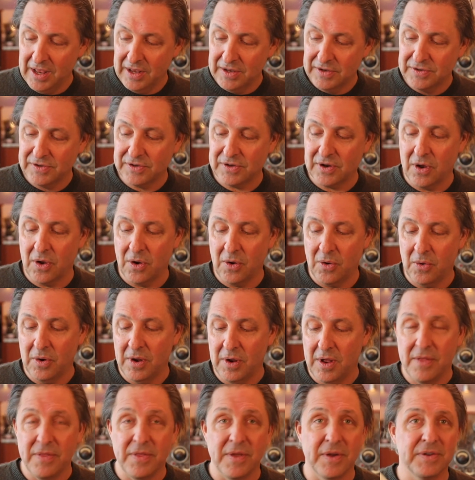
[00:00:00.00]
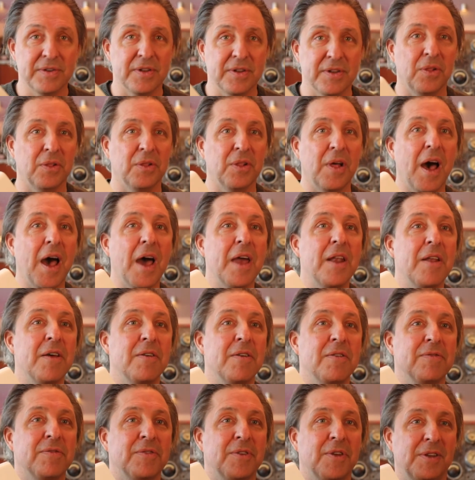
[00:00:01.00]
So there's a lot
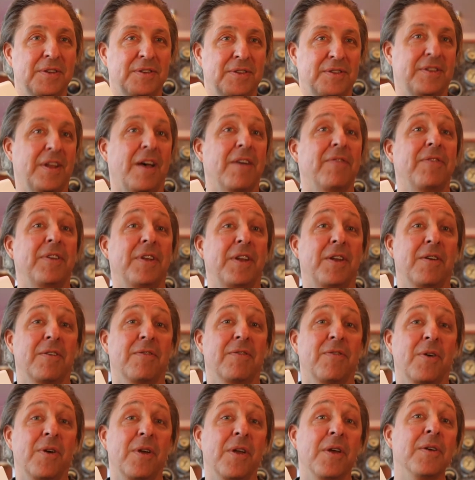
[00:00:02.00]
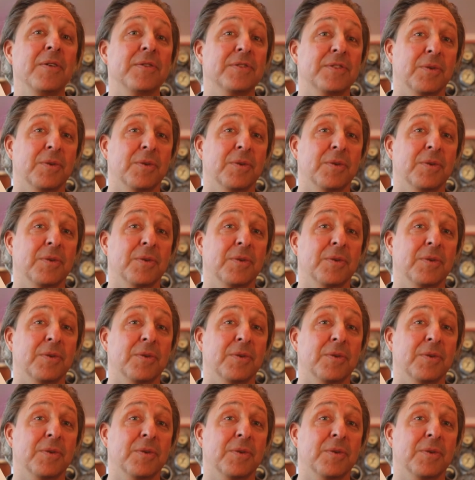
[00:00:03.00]
of good stuff in here for you.